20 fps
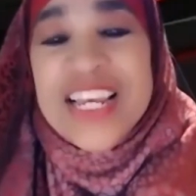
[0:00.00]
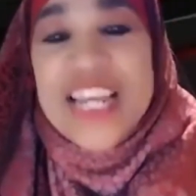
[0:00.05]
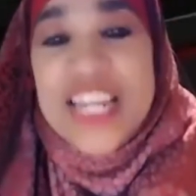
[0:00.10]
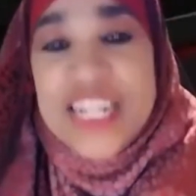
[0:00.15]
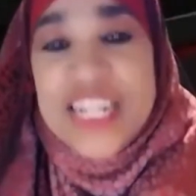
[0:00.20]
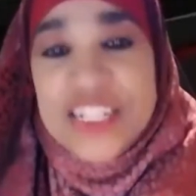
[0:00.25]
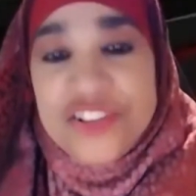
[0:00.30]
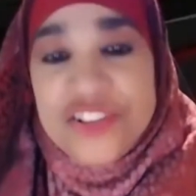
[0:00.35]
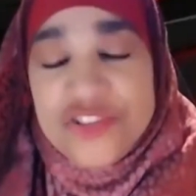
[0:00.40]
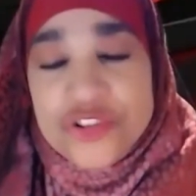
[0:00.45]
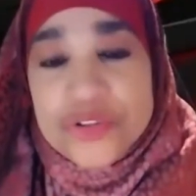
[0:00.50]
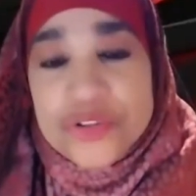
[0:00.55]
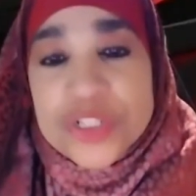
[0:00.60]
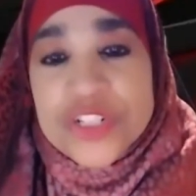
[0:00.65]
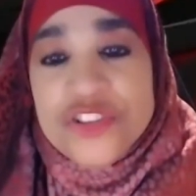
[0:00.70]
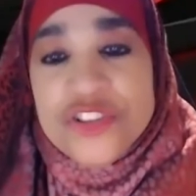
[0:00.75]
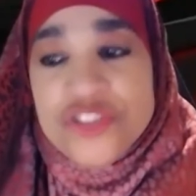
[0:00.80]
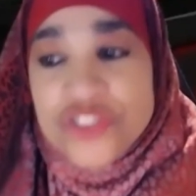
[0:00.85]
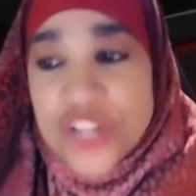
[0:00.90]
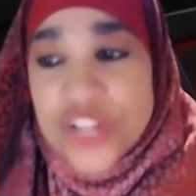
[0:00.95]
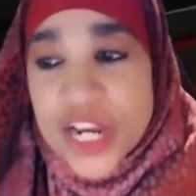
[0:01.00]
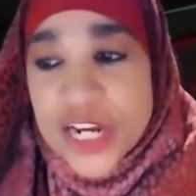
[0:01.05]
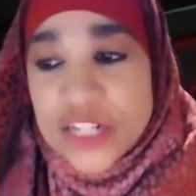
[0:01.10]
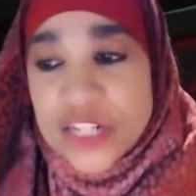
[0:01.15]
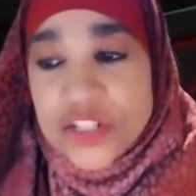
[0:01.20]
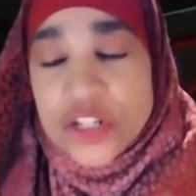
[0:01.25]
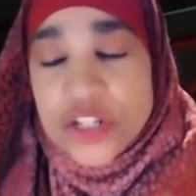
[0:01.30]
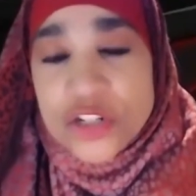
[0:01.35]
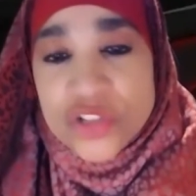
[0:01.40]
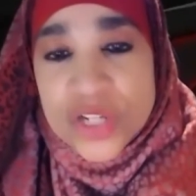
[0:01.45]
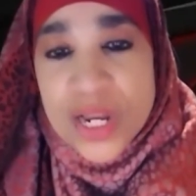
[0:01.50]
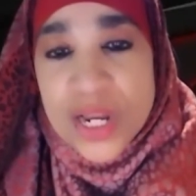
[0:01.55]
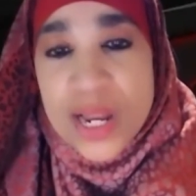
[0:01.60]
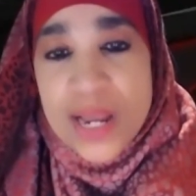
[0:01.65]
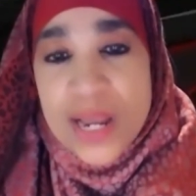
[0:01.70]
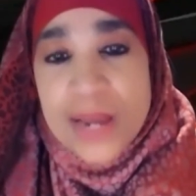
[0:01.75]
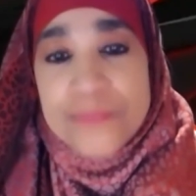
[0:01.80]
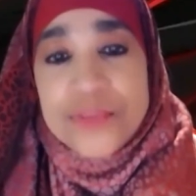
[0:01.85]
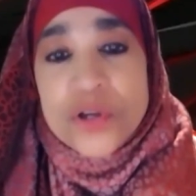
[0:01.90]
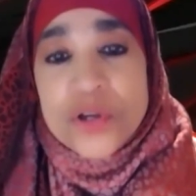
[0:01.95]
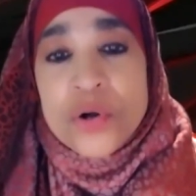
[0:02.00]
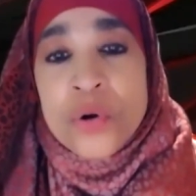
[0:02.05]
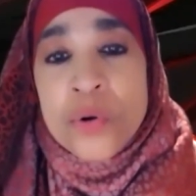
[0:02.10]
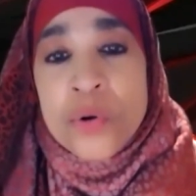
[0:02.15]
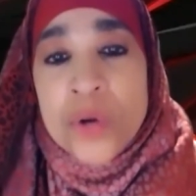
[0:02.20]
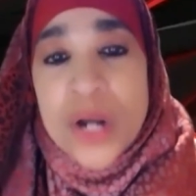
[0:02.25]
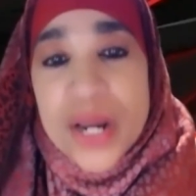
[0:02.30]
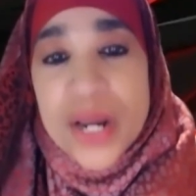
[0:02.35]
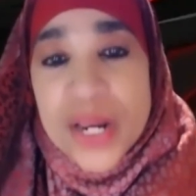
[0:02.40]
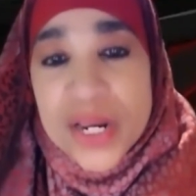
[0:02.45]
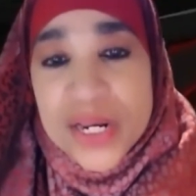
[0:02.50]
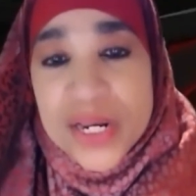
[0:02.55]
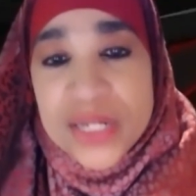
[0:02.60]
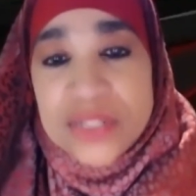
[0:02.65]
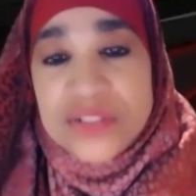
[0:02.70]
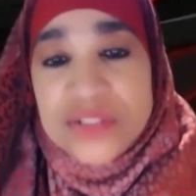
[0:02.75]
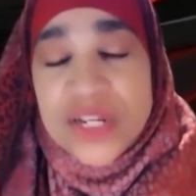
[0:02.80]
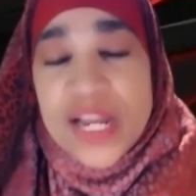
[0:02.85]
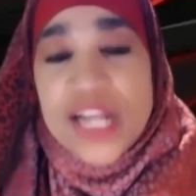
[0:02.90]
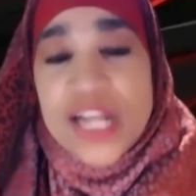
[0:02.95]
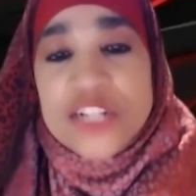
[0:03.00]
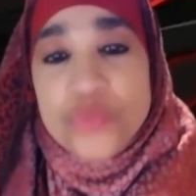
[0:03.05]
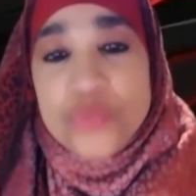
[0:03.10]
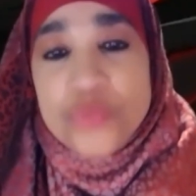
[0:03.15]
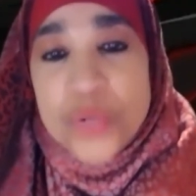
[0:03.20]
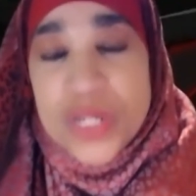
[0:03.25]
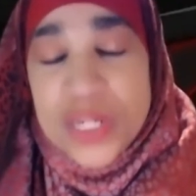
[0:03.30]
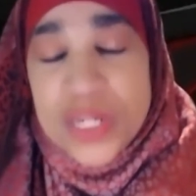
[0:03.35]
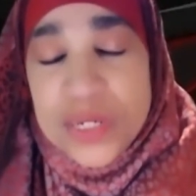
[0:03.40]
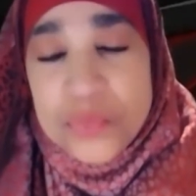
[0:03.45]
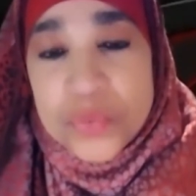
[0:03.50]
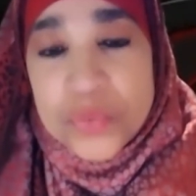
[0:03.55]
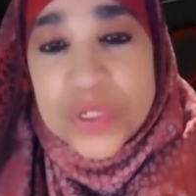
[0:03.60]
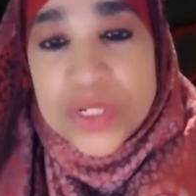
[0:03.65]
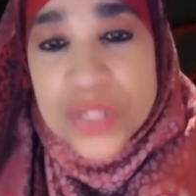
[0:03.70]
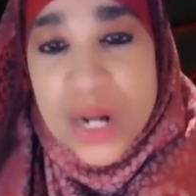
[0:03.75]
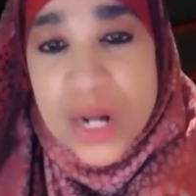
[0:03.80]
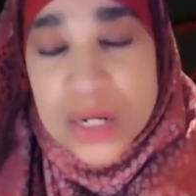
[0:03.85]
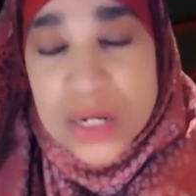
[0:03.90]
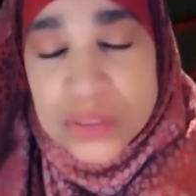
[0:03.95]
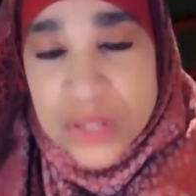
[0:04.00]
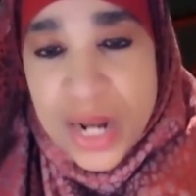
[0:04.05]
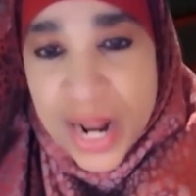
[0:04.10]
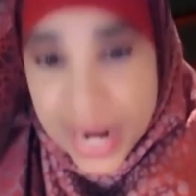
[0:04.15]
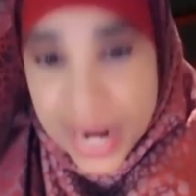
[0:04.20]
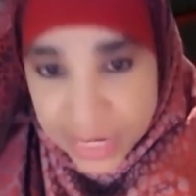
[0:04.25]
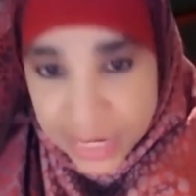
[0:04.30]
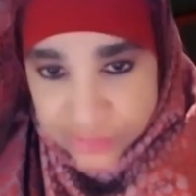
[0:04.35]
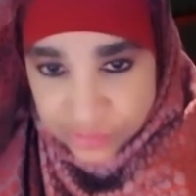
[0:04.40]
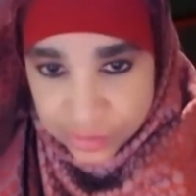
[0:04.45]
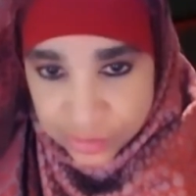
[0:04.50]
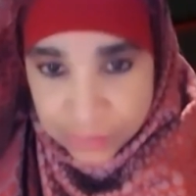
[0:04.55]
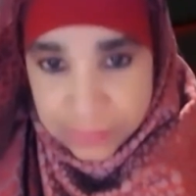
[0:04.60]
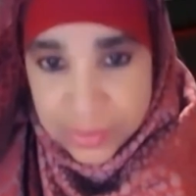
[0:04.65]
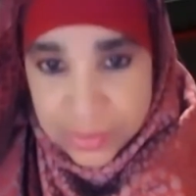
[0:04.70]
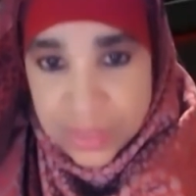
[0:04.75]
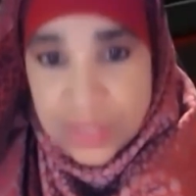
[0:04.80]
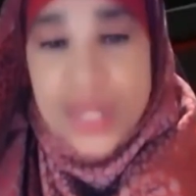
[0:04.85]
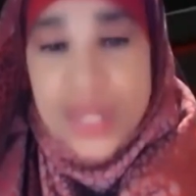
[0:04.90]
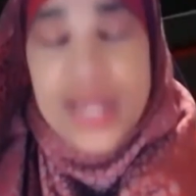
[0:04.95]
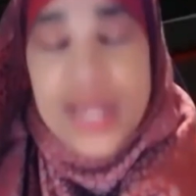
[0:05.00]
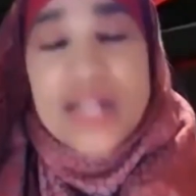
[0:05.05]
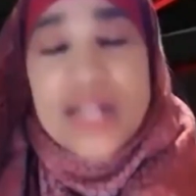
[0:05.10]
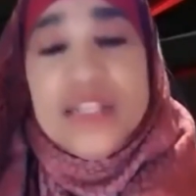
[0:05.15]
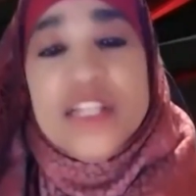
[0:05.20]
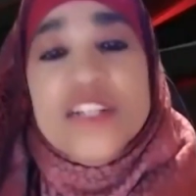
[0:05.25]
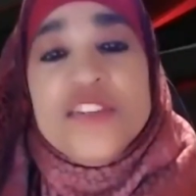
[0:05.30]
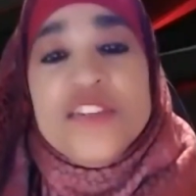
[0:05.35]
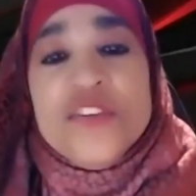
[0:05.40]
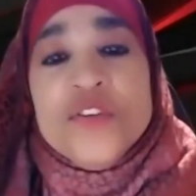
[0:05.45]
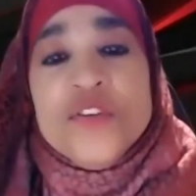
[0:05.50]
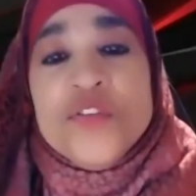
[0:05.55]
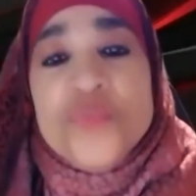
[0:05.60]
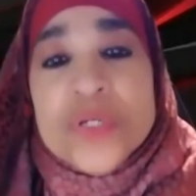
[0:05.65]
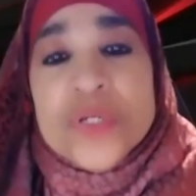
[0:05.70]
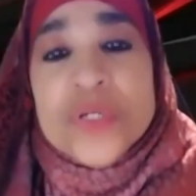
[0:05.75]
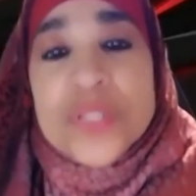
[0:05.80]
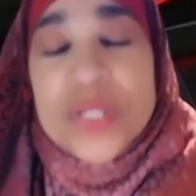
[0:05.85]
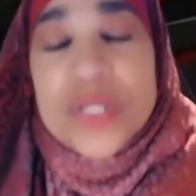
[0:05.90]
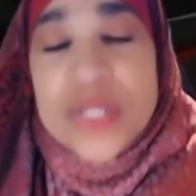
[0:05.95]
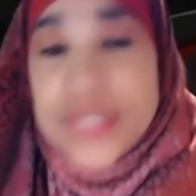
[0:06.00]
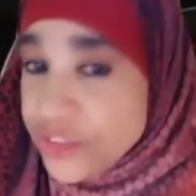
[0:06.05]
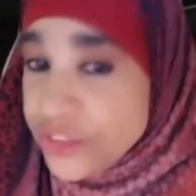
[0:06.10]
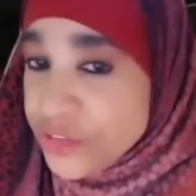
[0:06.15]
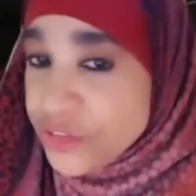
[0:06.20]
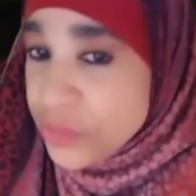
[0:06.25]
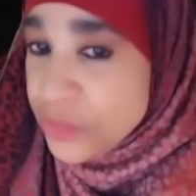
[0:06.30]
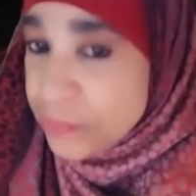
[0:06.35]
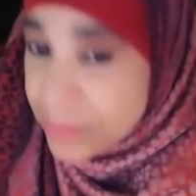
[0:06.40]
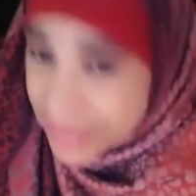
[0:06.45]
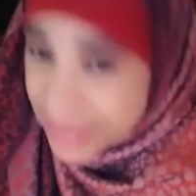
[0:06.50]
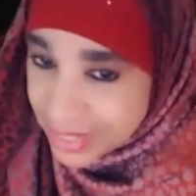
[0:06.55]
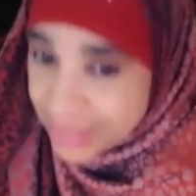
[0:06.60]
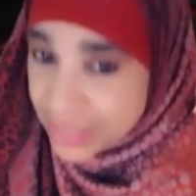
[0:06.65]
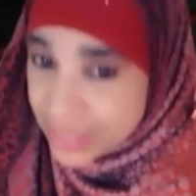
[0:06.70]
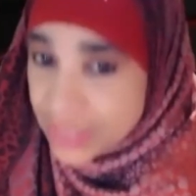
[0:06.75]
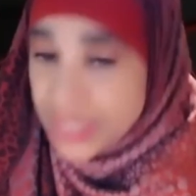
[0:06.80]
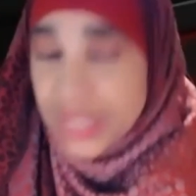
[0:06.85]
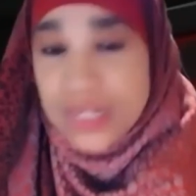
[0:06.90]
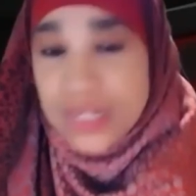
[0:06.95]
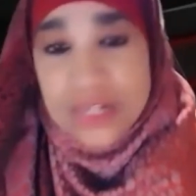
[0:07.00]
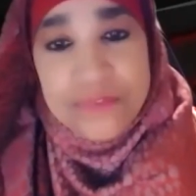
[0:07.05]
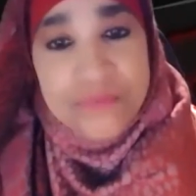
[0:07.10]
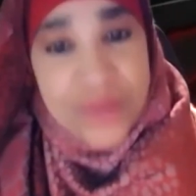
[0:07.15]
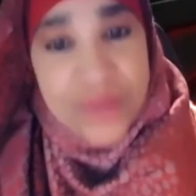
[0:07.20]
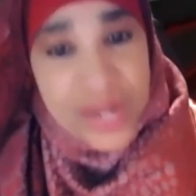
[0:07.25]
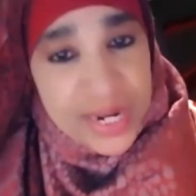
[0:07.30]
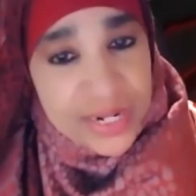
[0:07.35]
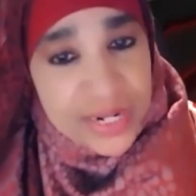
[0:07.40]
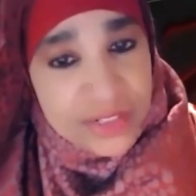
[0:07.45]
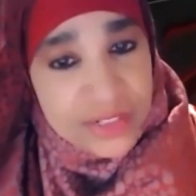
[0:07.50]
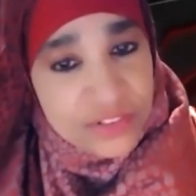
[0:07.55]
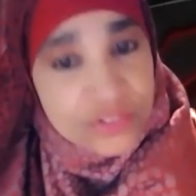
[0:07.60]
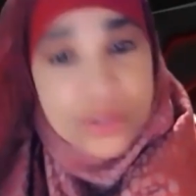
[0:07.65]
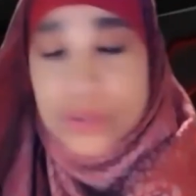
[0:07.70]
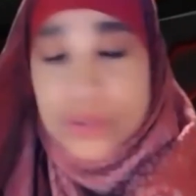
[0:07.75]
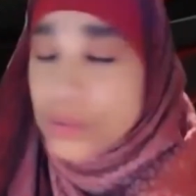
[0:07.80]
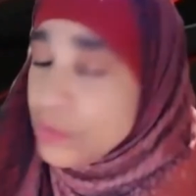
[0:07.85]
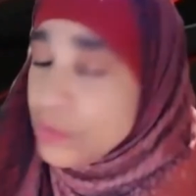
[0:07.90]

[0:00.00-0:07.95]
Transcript: Eastern Standard Time, the Quran Tajweed with Dr. Asim. And this is for the intermediate and advanced